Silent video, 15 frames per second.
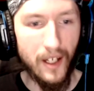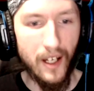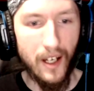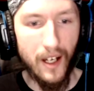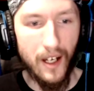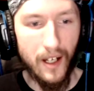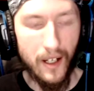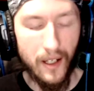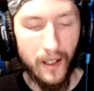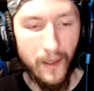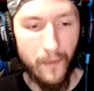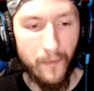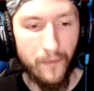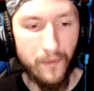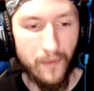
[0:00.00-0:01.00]

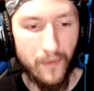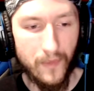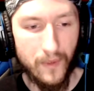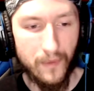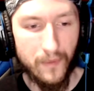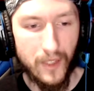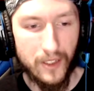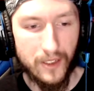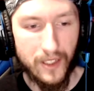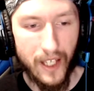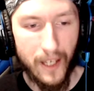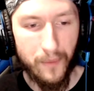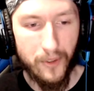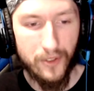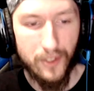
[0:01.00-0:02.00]
Um, it's kind
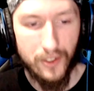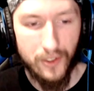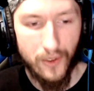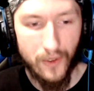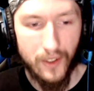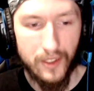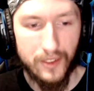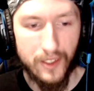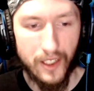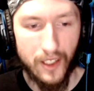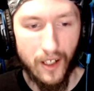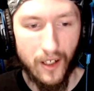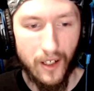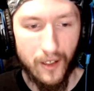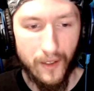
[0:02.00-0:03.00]
of pushing towards like
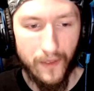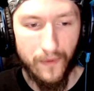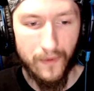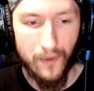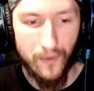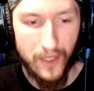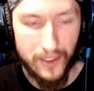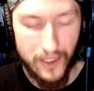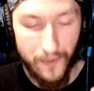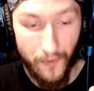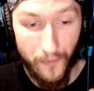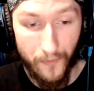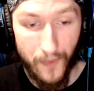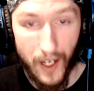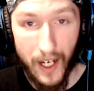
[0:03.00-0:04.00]
Resident Evil
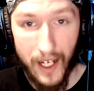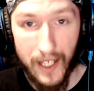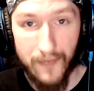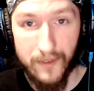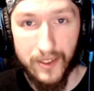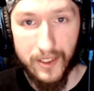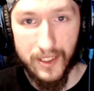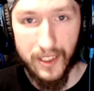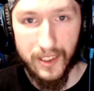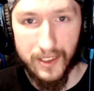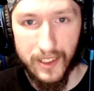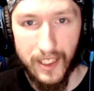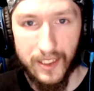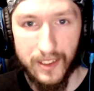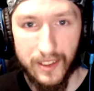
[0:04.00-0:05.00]
five,
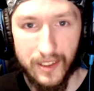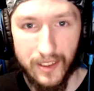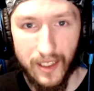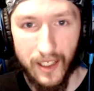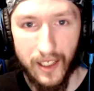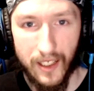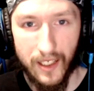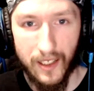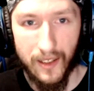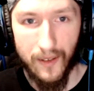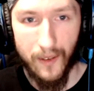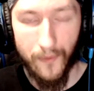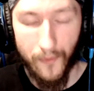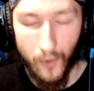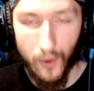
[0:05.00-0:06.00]
six, and uh,
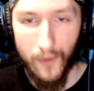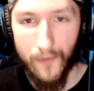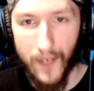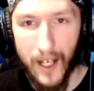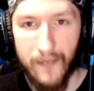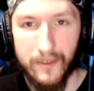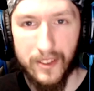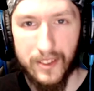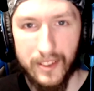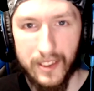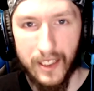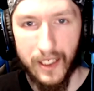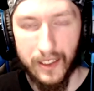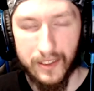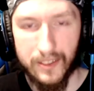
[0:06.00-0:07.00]
or four, five, and
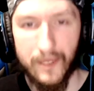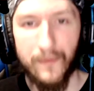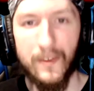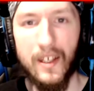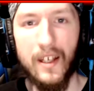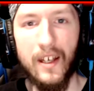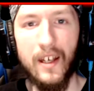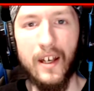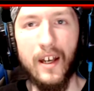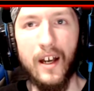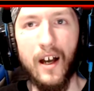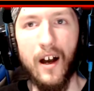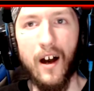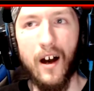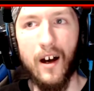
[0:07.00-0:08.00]
six
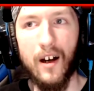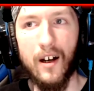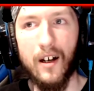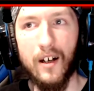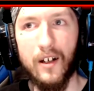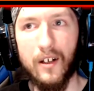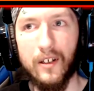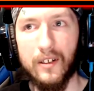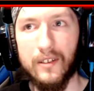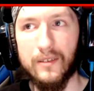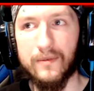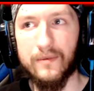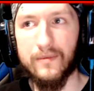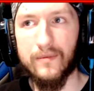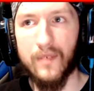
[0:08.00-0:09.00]
are
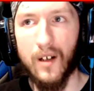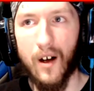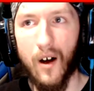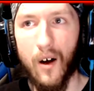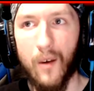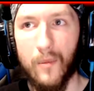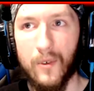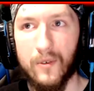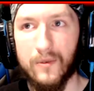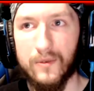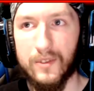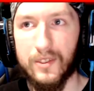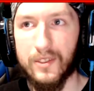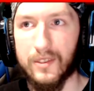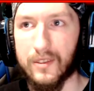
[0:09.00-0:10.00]

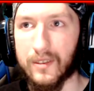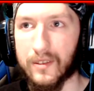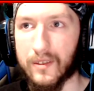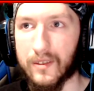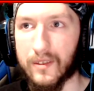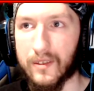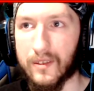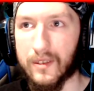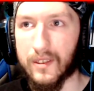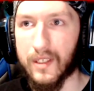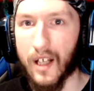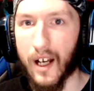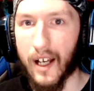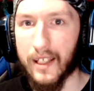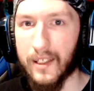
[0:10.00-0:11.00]
almost
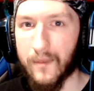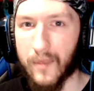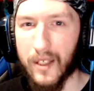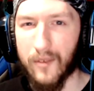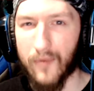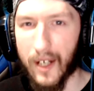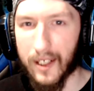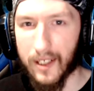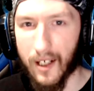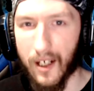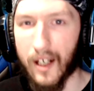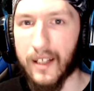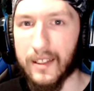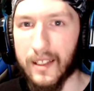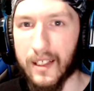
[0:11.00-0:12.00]
kind of being
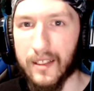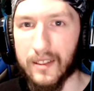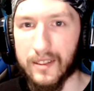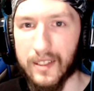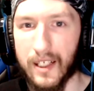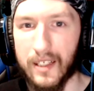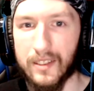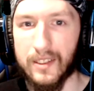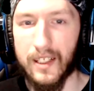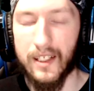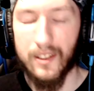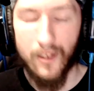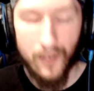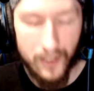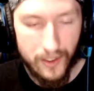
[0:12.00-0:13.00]
retconned in a sense. And I
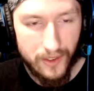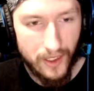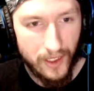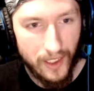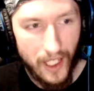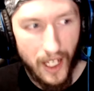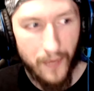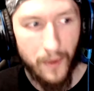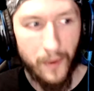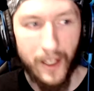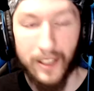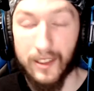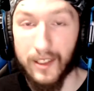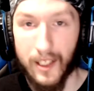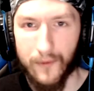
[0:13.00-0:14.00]
know that there's a lot of people
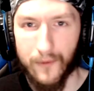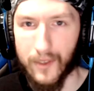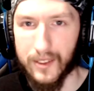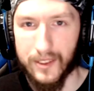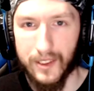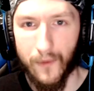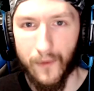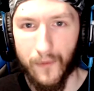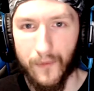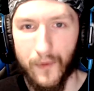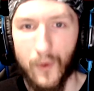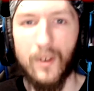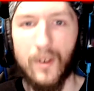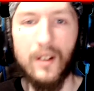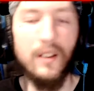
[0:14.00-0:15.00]
that love Resident Evil
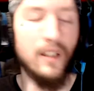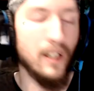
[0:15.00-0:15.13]
four.